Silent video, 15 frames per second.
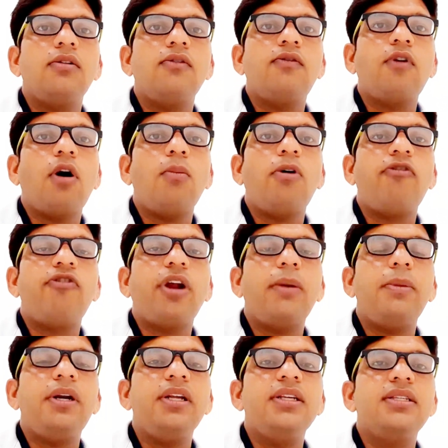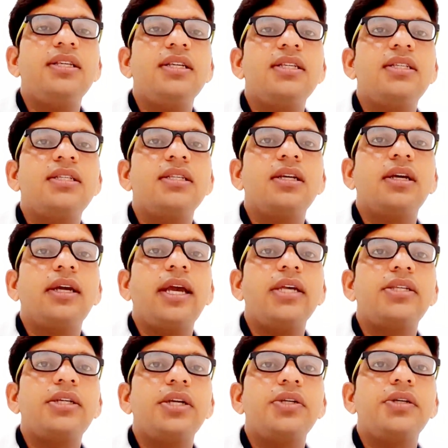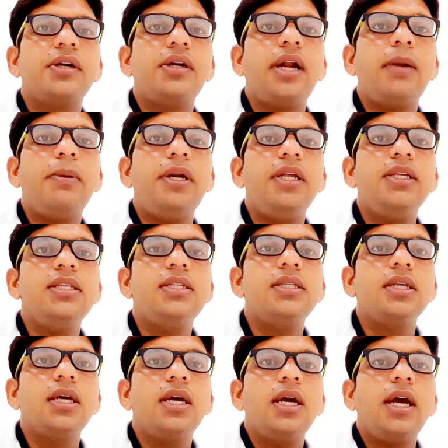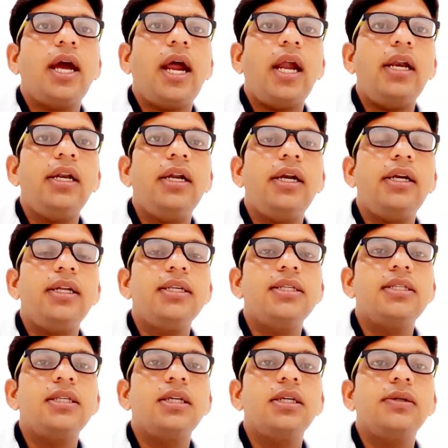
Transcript: form of diabetes is gestational diabetes, and it is